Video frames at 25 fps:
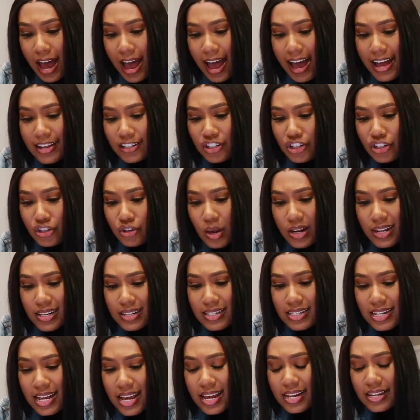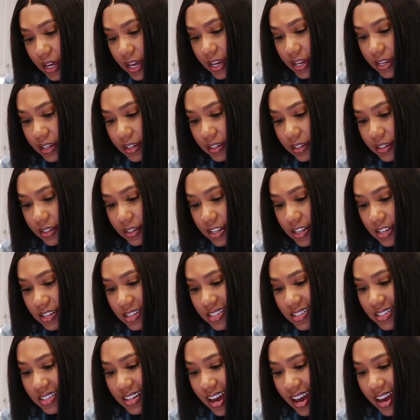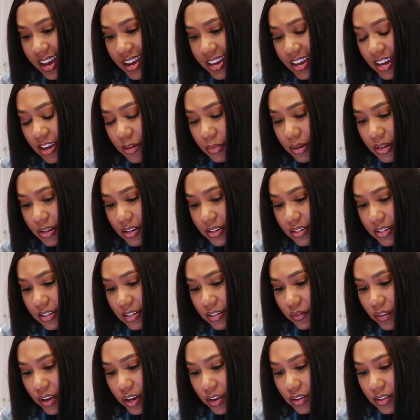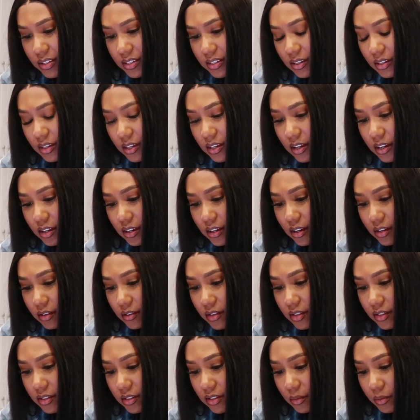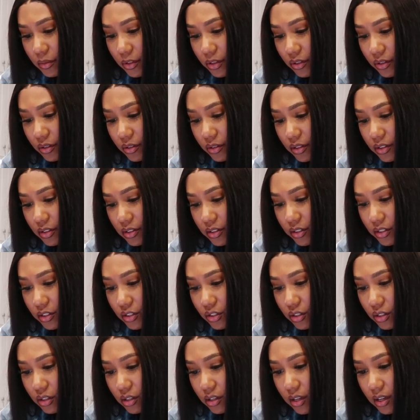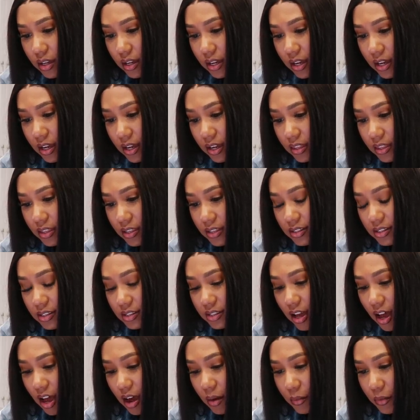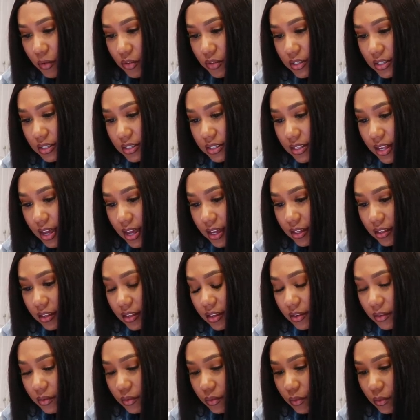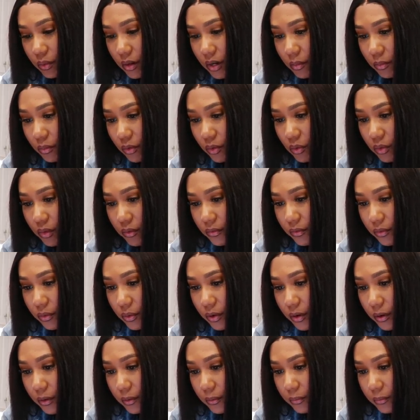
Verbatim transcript: I should it. Okay, this is not it, but this is very, here you go, this is similar. This is This is almost exactly what I'm going for.